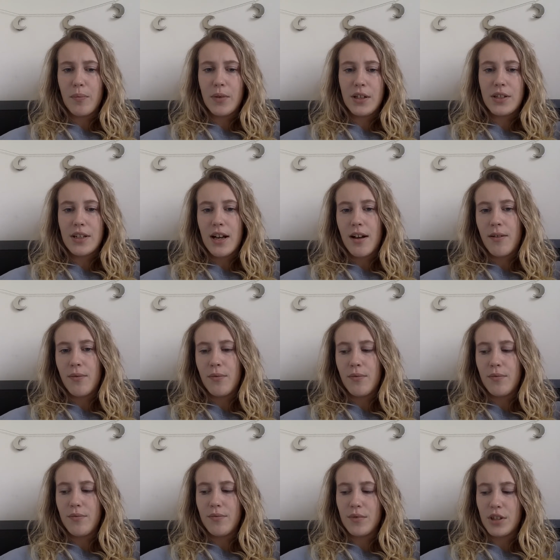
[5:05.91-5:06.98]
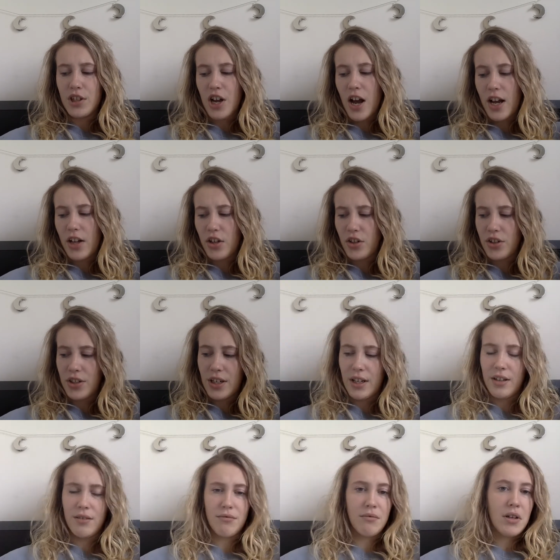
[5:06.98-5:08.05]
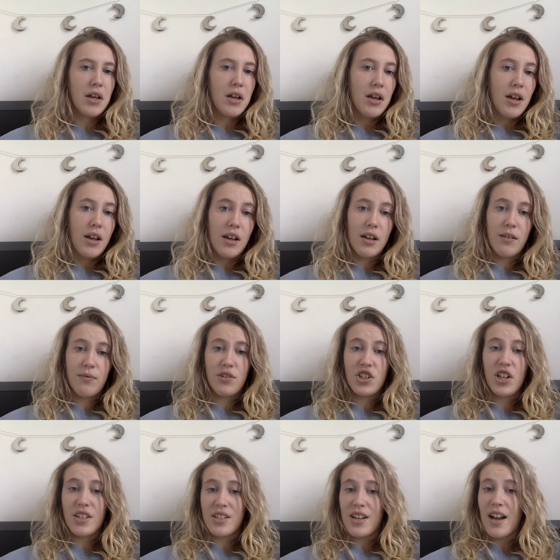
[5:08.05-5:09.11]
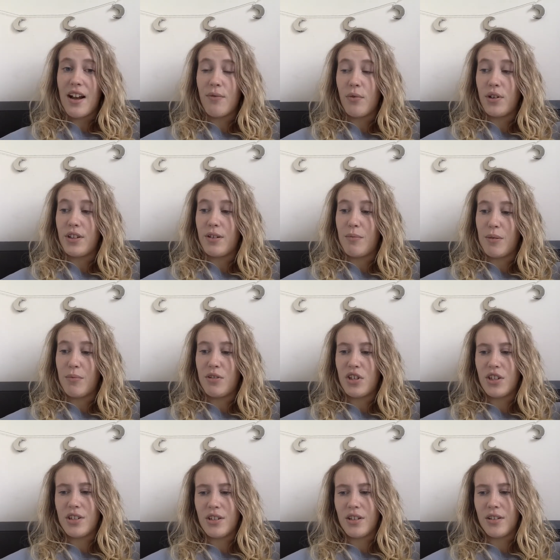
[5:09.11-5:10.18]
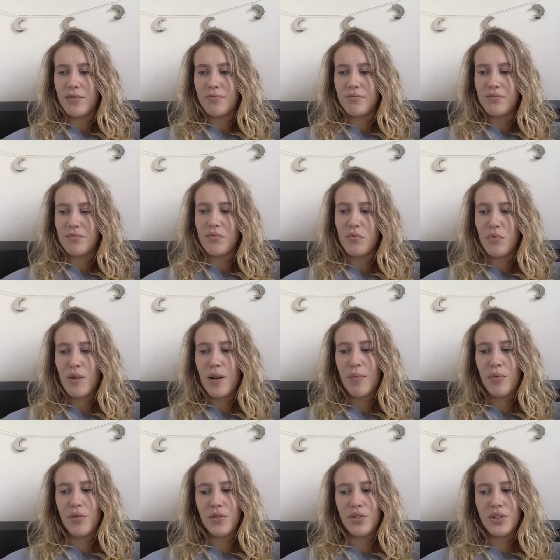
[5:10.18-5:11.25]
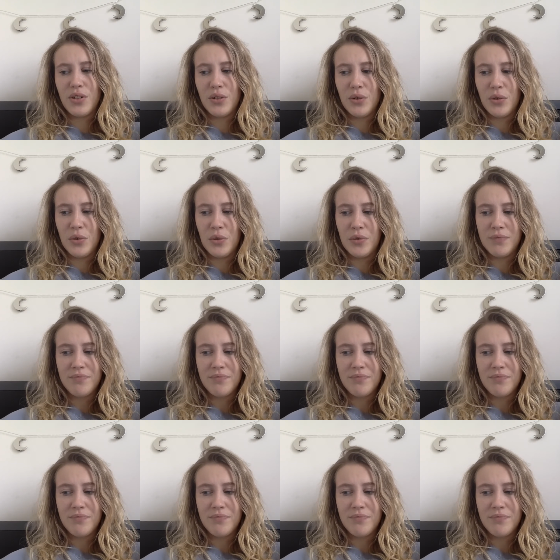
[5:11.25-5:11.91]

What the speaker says: needs to have a child, and if she doesn't have one, then maybe she's a rebel to